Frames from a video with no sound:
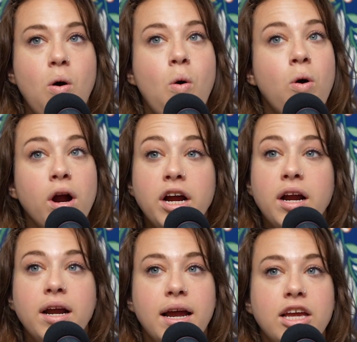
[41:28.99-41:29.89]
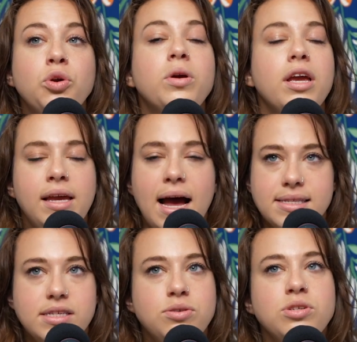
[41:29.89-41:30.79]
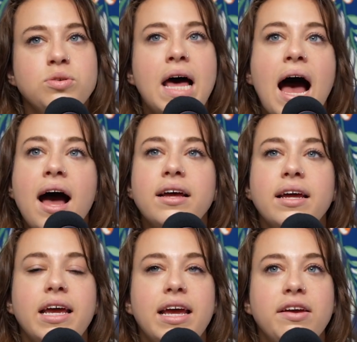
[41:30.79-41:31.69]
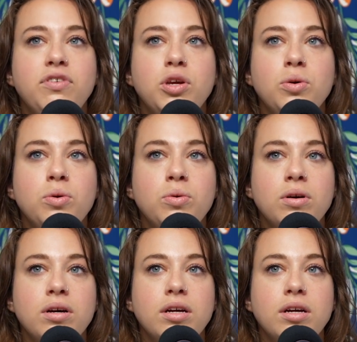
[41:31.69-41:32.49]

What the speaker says: Or you do that if you,